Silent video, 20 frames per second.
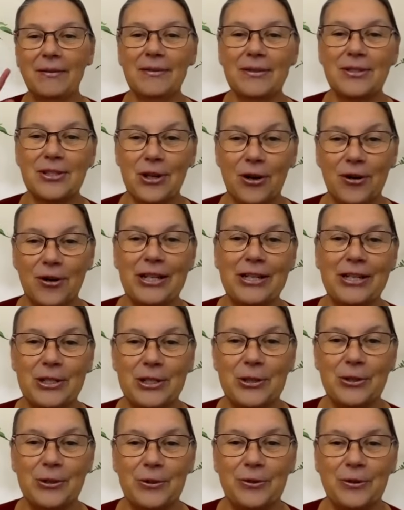starting
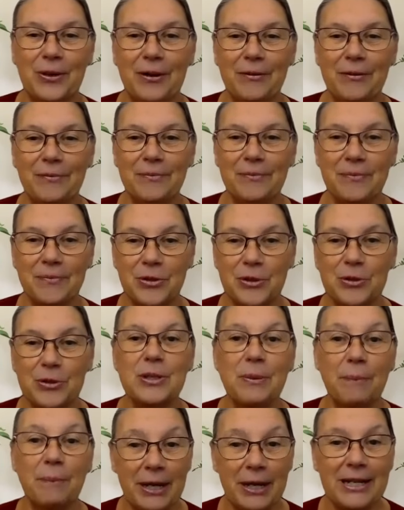to do
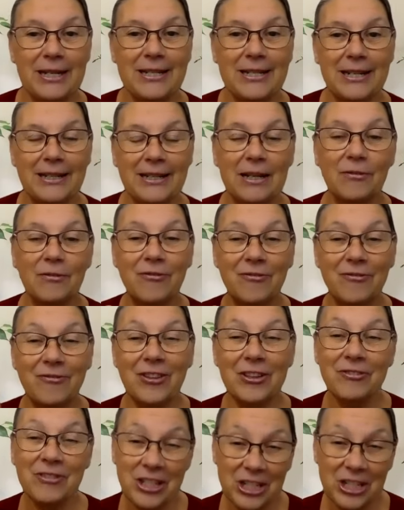some painting. Now,
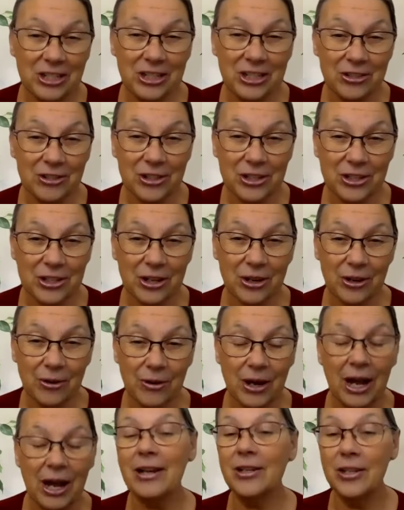15 years ago, I